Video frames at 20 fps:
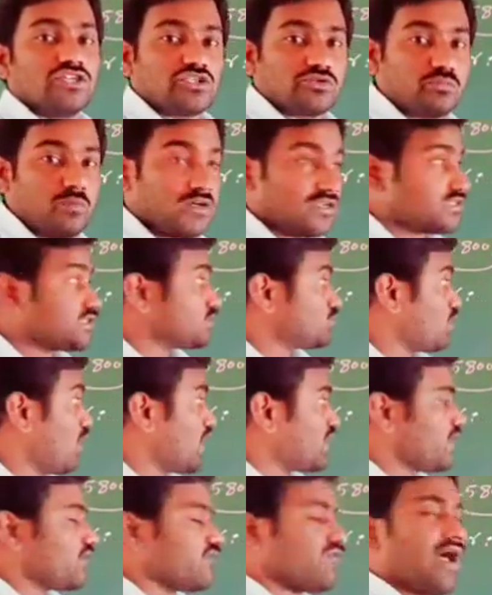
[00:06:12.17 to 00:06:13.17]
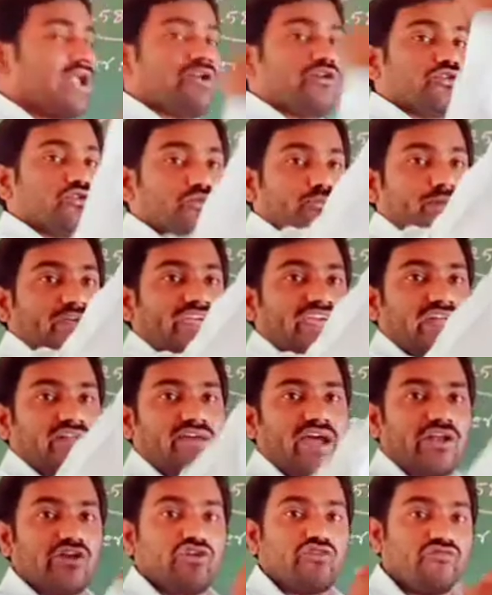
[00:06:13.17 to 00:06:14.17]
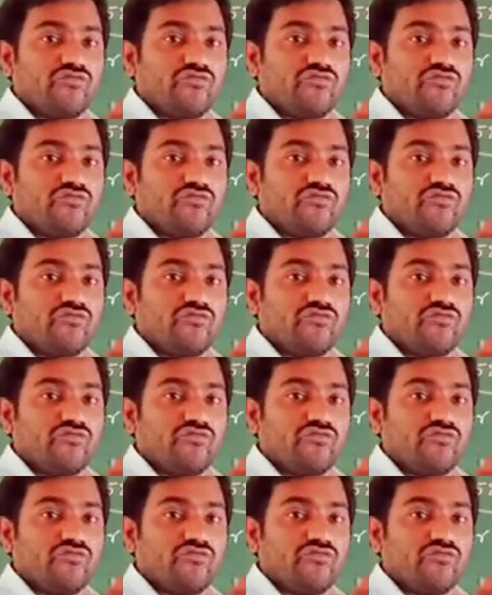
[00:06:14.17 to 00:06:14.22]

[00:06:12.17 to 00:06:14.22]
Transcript: Smaller value to bigger value.